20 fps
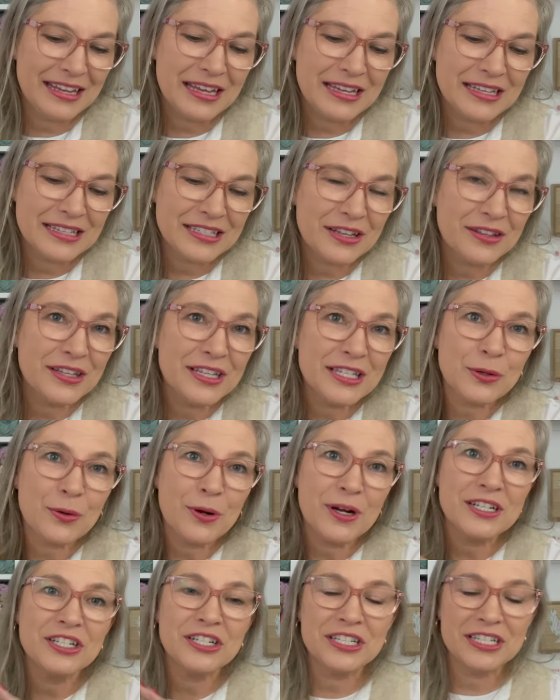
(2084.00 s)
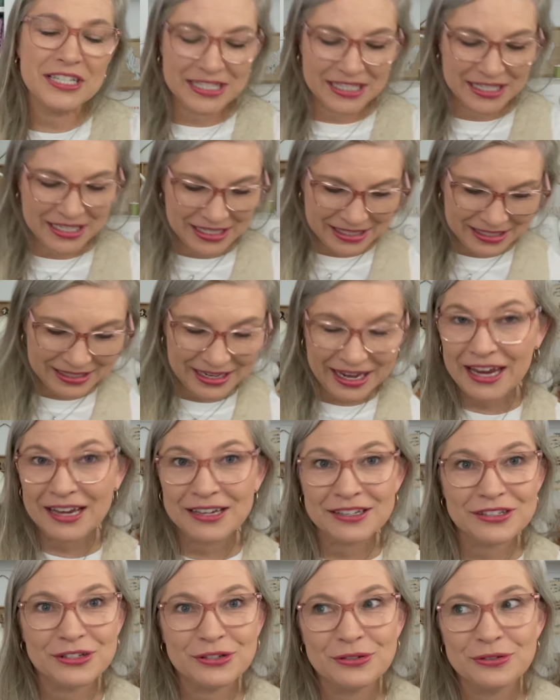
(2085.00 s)
so these questions and
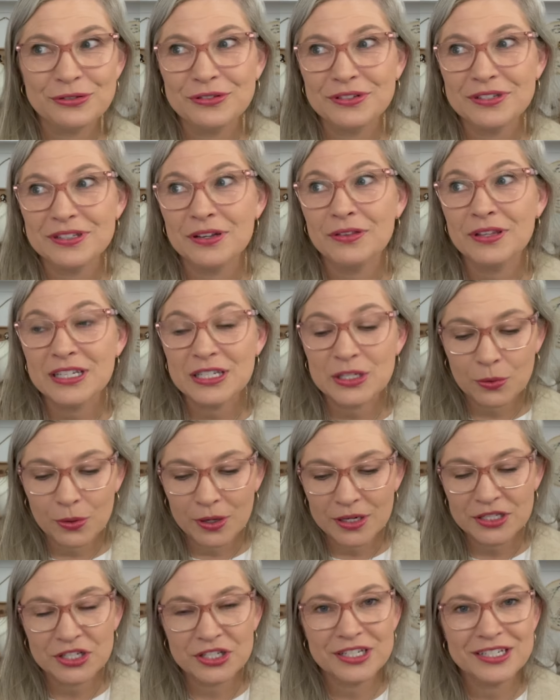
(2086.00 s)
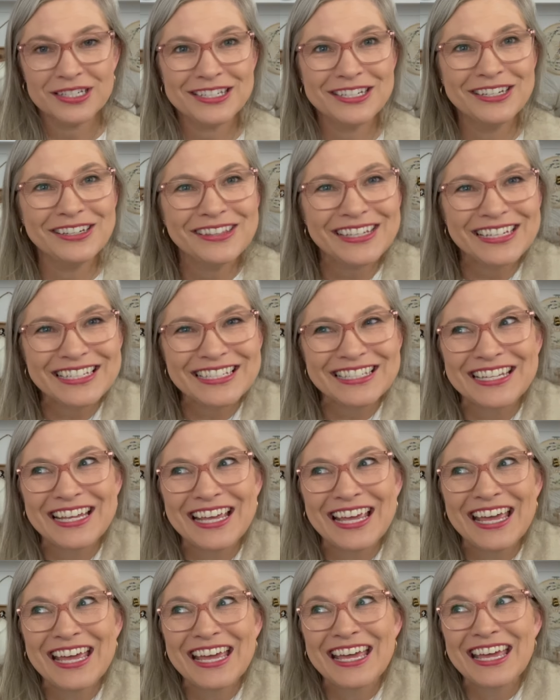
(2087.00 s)
answers, no, these questions to these,
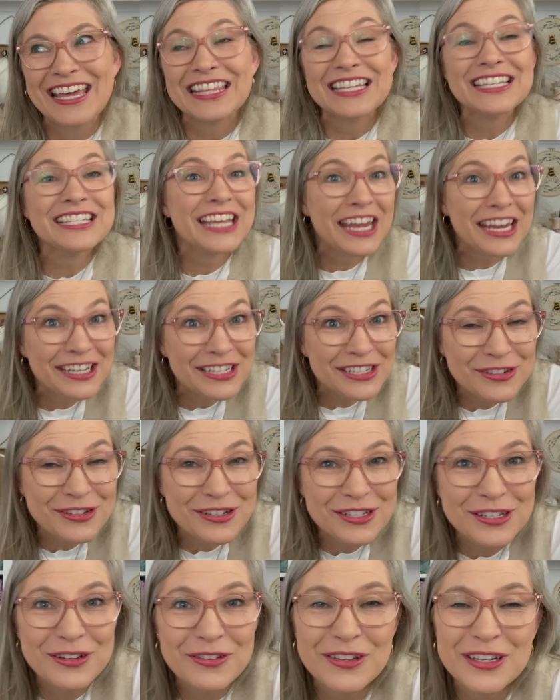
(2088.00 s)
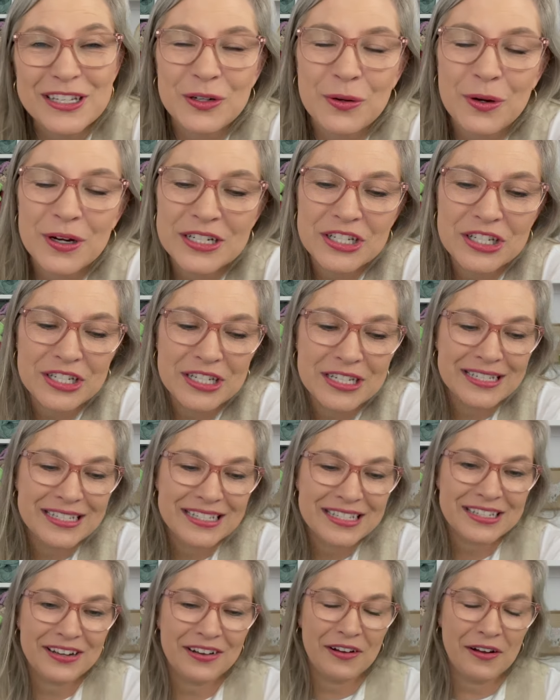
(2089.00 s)
these answers to these
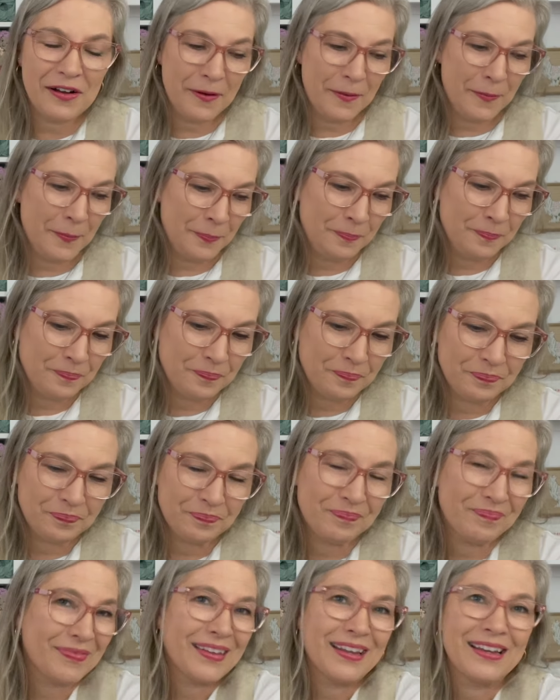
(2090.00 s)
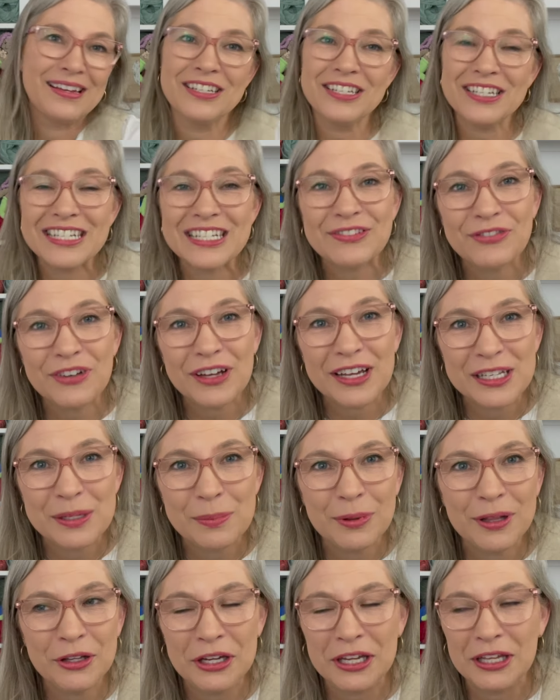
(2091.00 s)
questions, um, it's just fun to
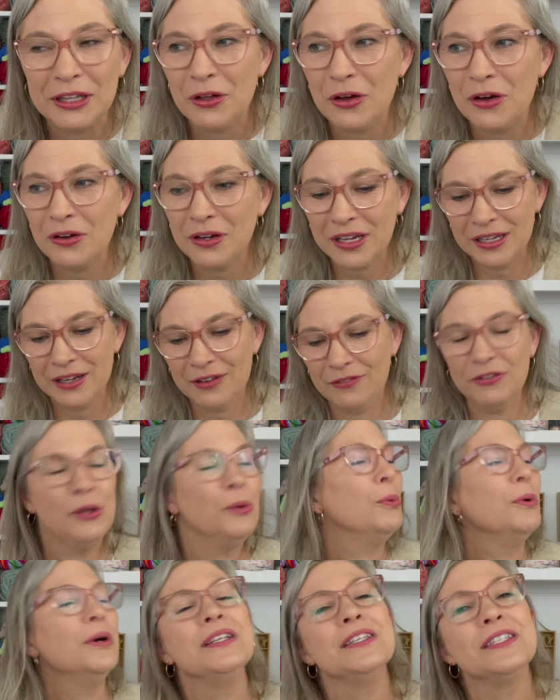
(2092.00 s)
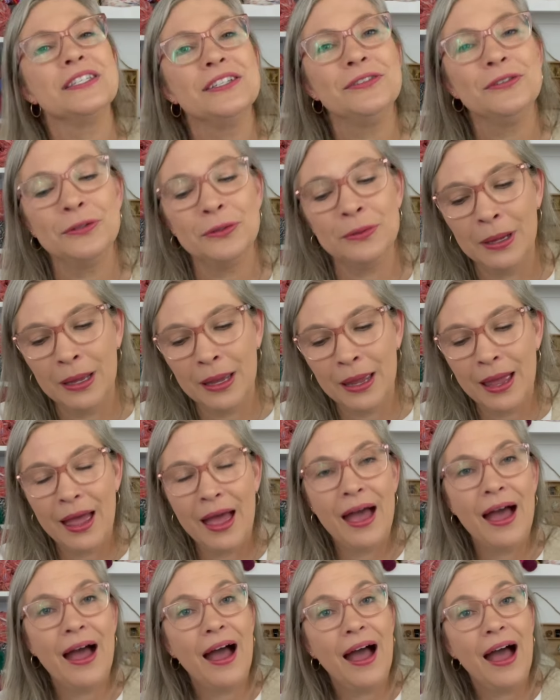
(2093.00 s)
play along. And if you want to
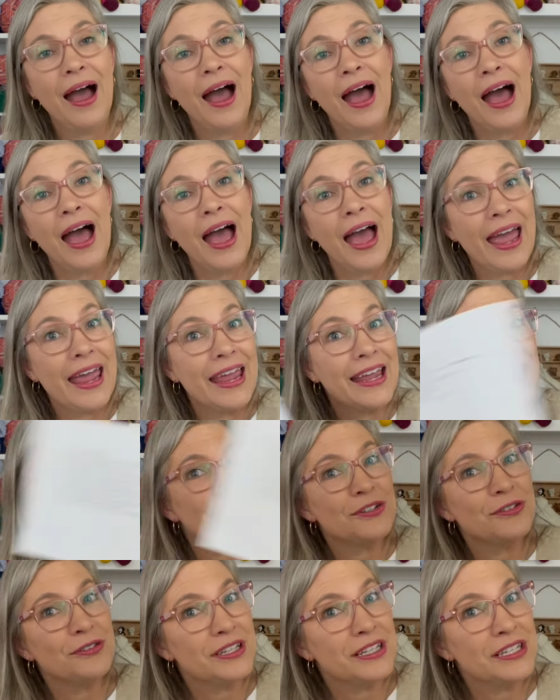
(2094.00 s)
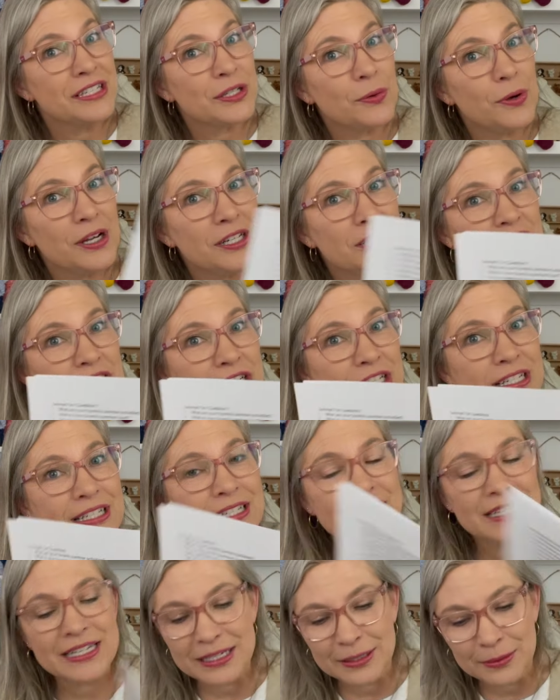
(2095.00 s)
answer these
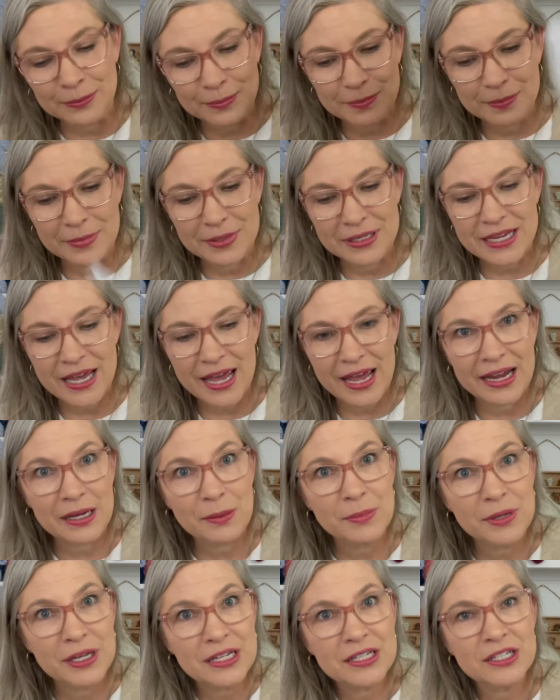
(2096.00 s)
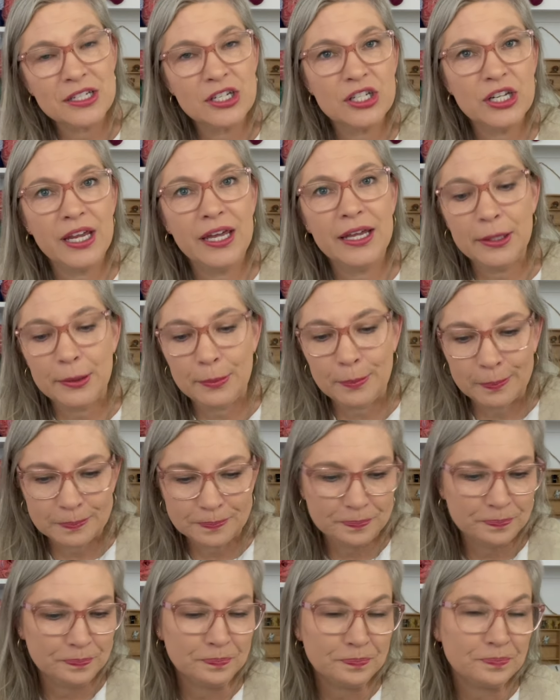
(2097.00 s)
questions and tag me and Shannon,
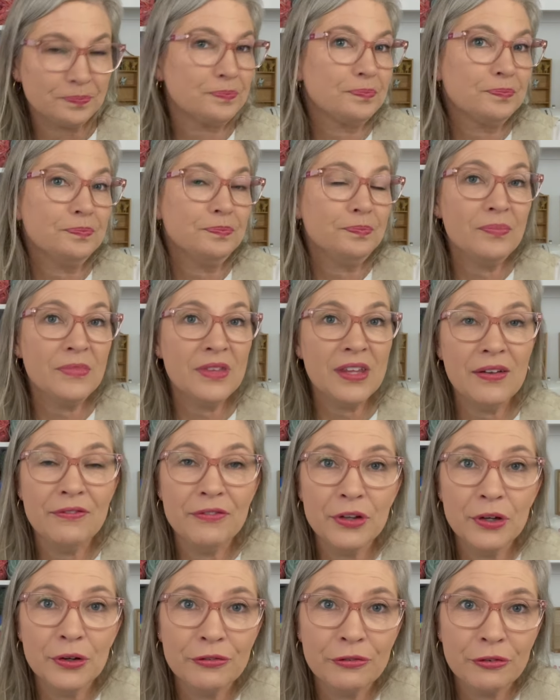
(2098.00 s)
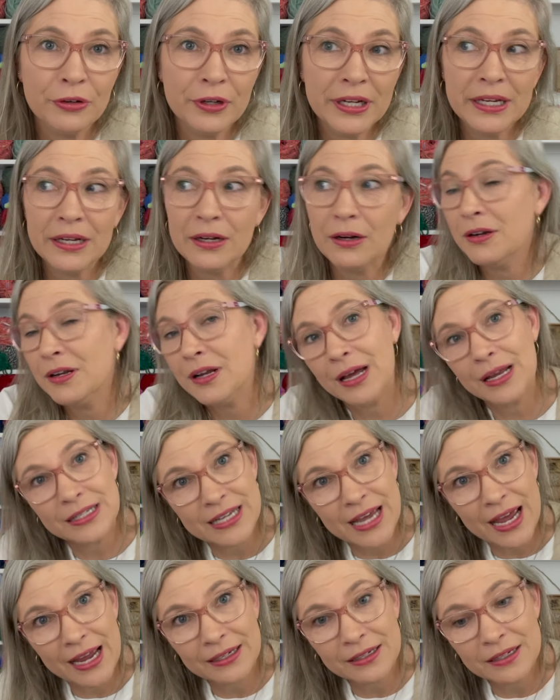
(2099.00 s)
feel free or not
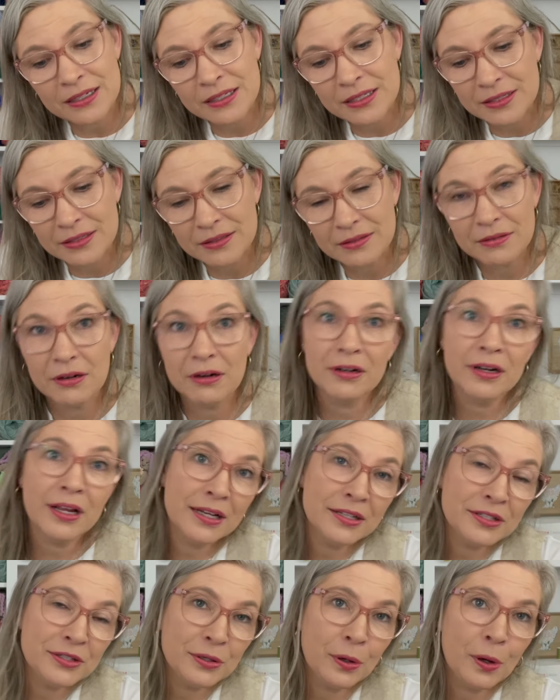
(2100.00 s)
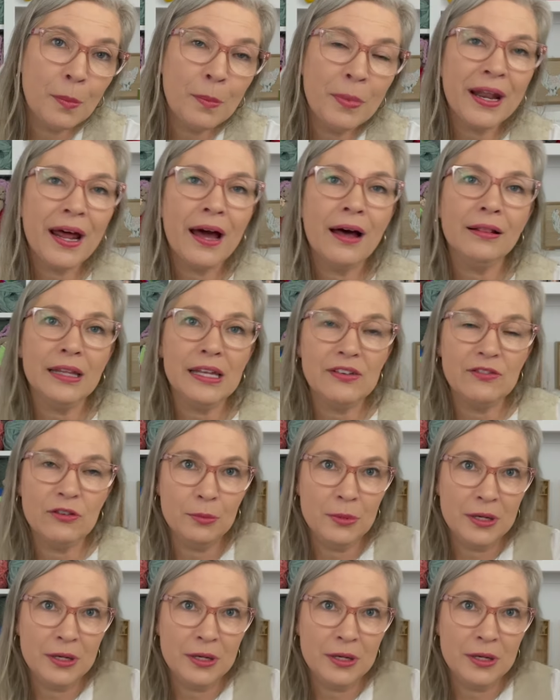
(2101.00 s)
tag us or not do them, but I'll leave them